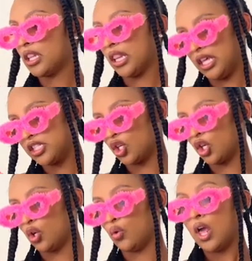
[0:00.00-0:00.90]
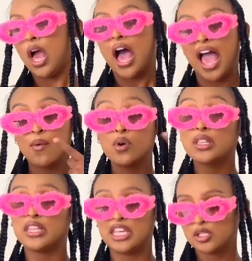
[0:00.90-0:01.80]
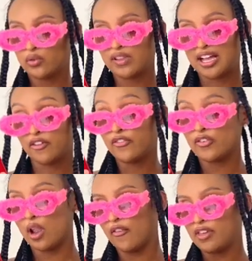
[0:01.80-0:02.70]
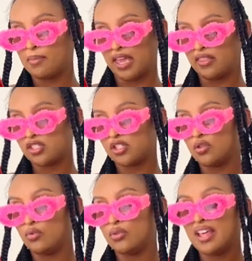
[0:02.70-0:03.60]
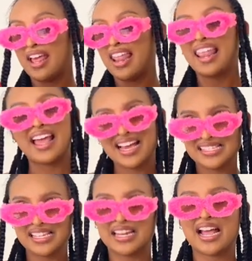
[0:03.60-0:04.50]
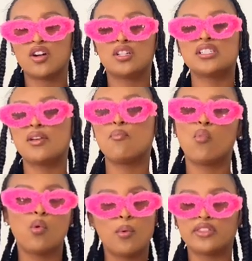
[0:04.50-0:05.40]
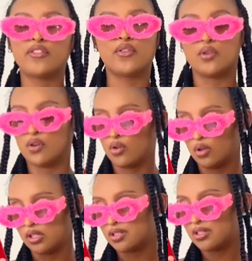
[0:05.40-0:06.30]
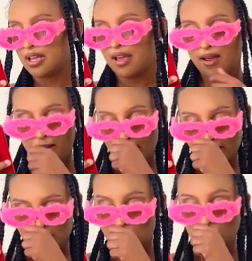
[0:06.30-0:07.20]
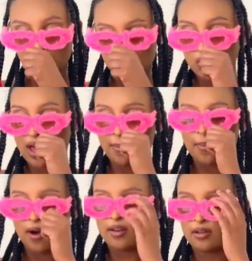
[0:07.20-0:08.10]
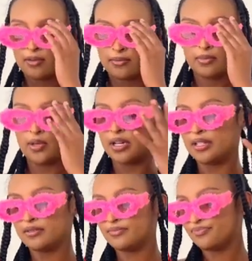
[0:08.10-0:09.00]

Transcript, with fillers: these are cute. I wore these with like a fluffy bathing suit. Like I said, I could have did more with the photos. Not too, too happy about them, but